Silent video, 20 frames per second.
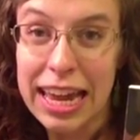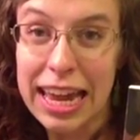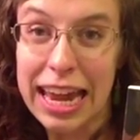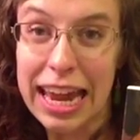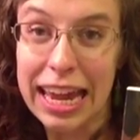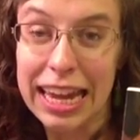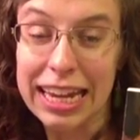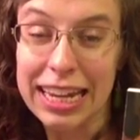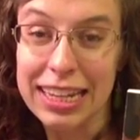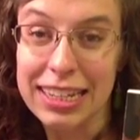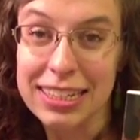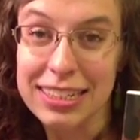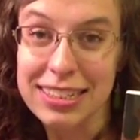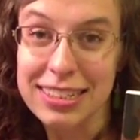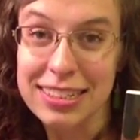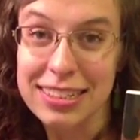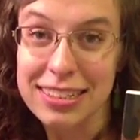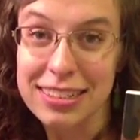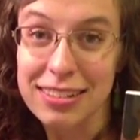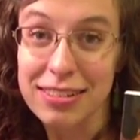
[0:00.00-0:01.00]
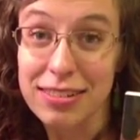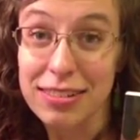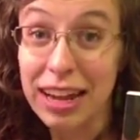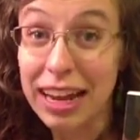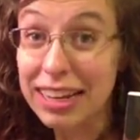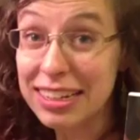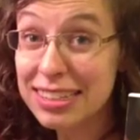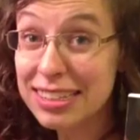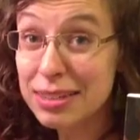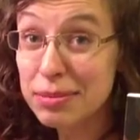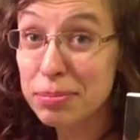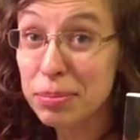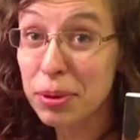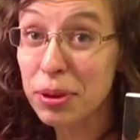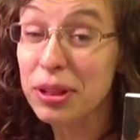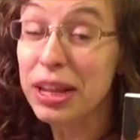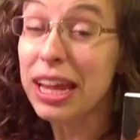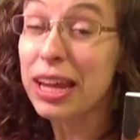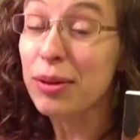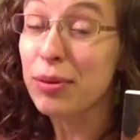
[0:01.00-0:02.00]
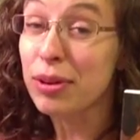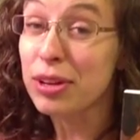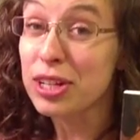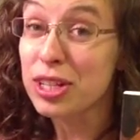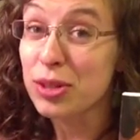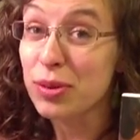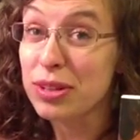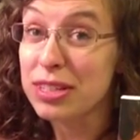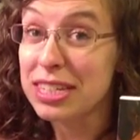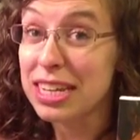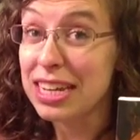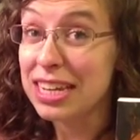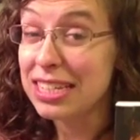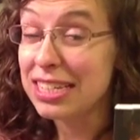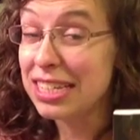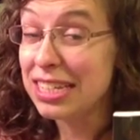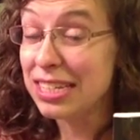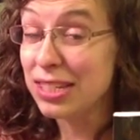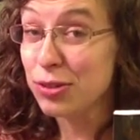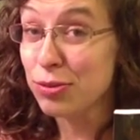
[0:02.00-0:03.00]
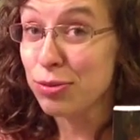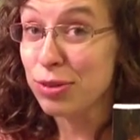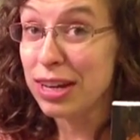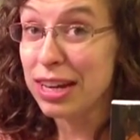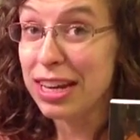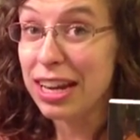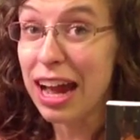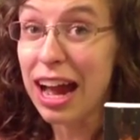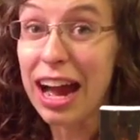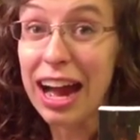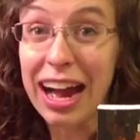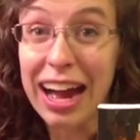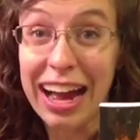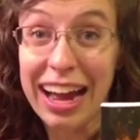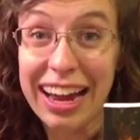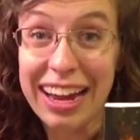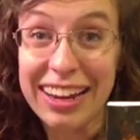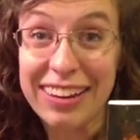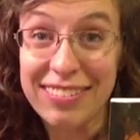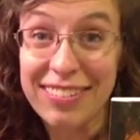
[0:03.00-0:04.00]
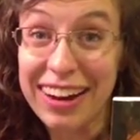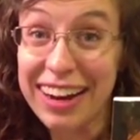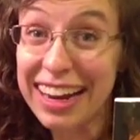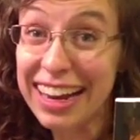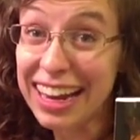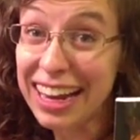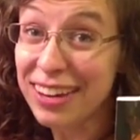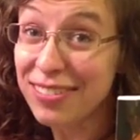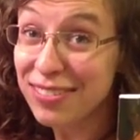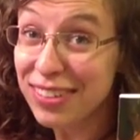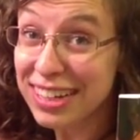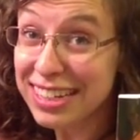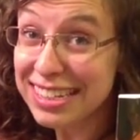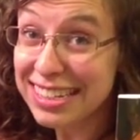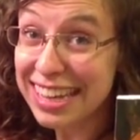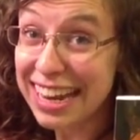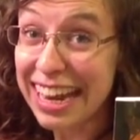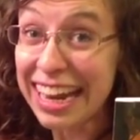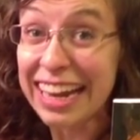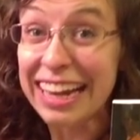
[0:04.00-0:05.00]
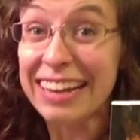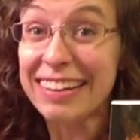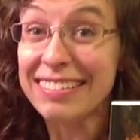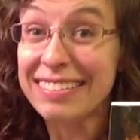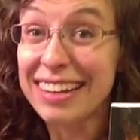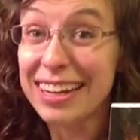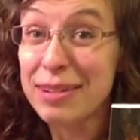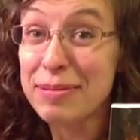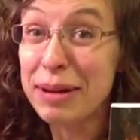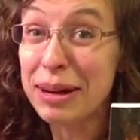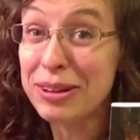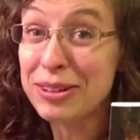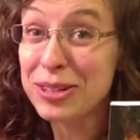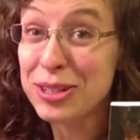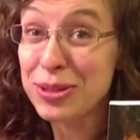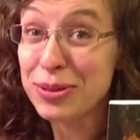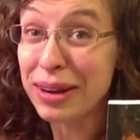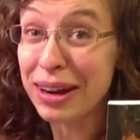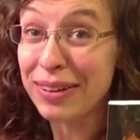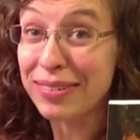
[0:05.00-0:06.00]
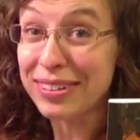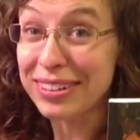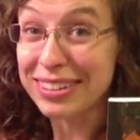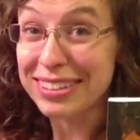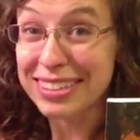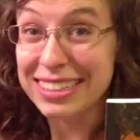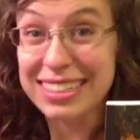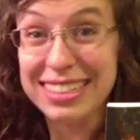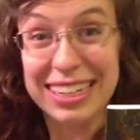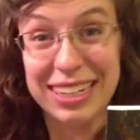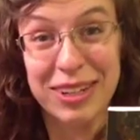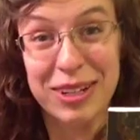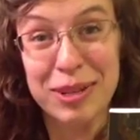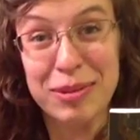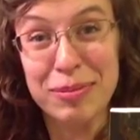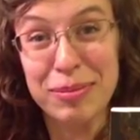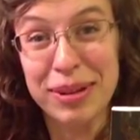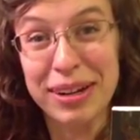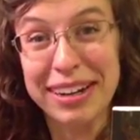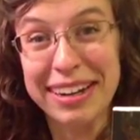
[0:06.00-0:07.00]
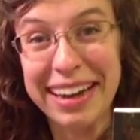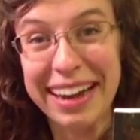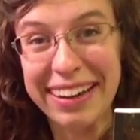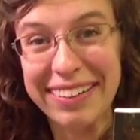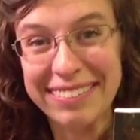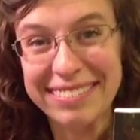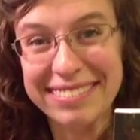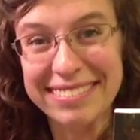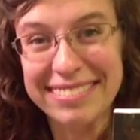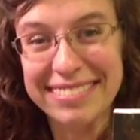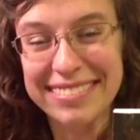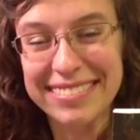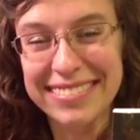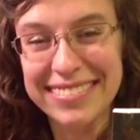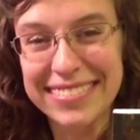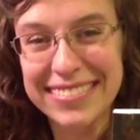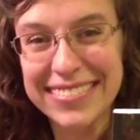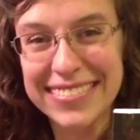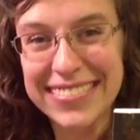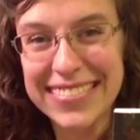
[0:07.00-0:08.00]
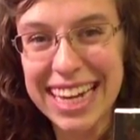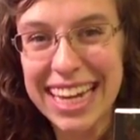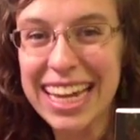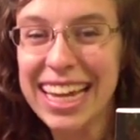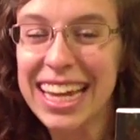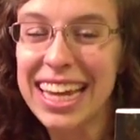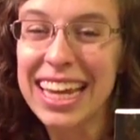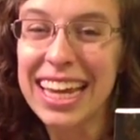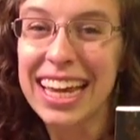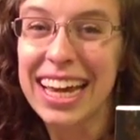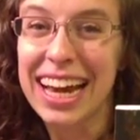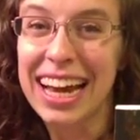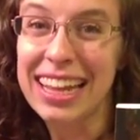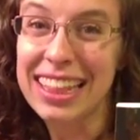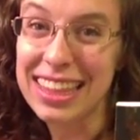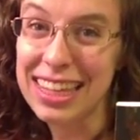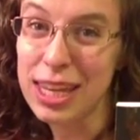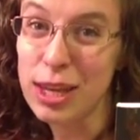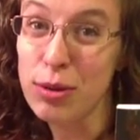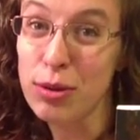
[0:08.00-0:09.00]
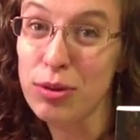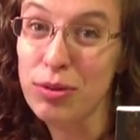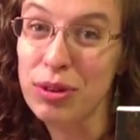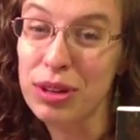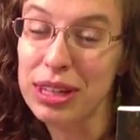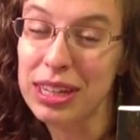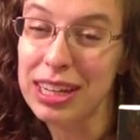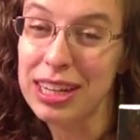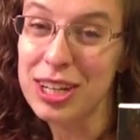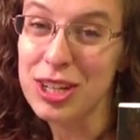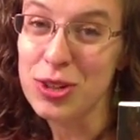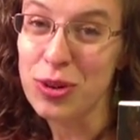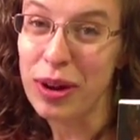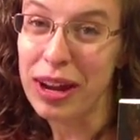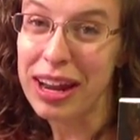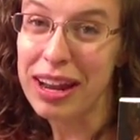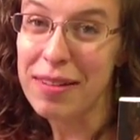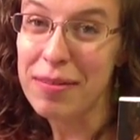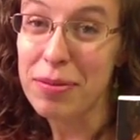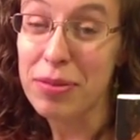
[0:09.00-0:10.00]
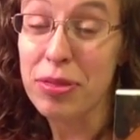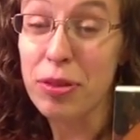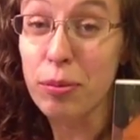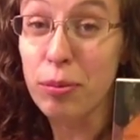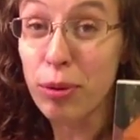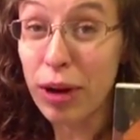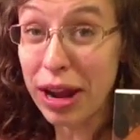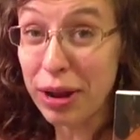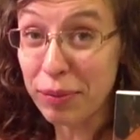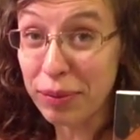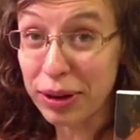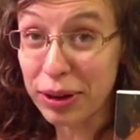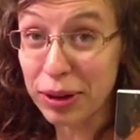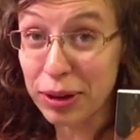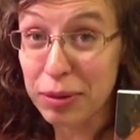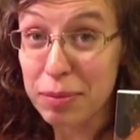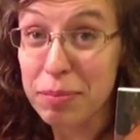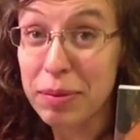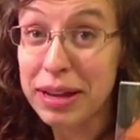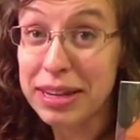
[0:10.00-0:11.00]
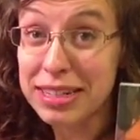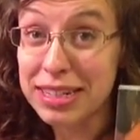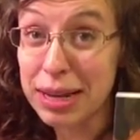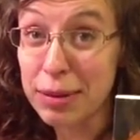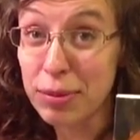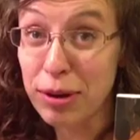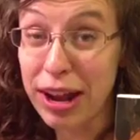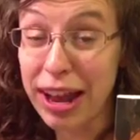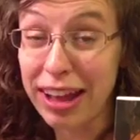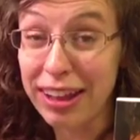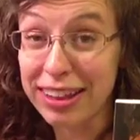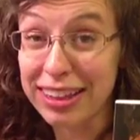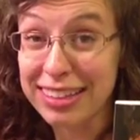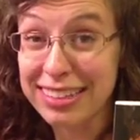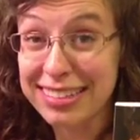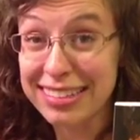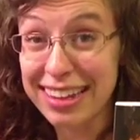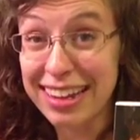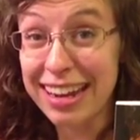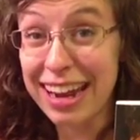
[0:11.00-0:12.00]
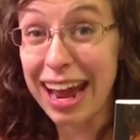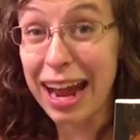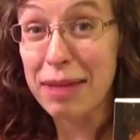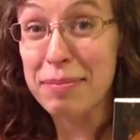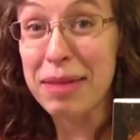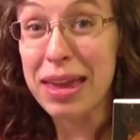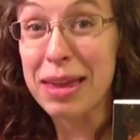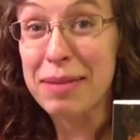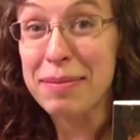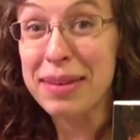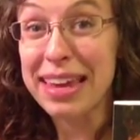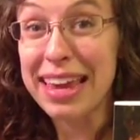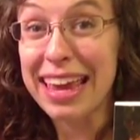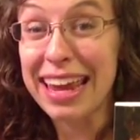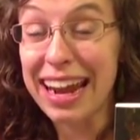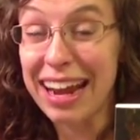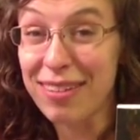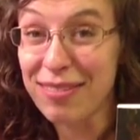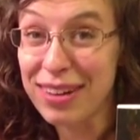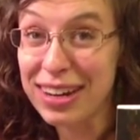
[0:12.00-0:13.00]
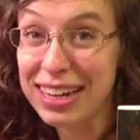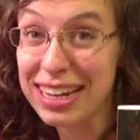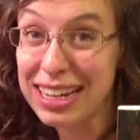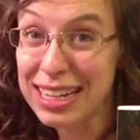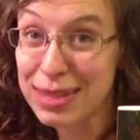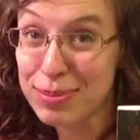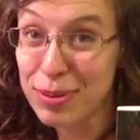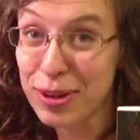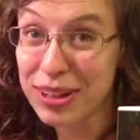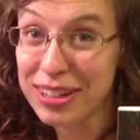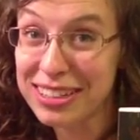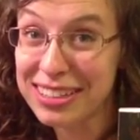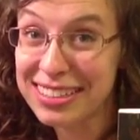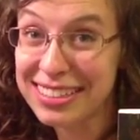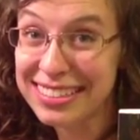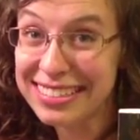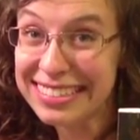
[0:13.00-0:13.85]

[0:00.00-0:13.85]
and nice simple language, so it's easy to read. I read it in one sitting, in about 2 hours, because I couldn't put it down. I think you would really enjoy it. The Breadwinner by Deborah Ellis, and I'm Amy, and I read kids' books.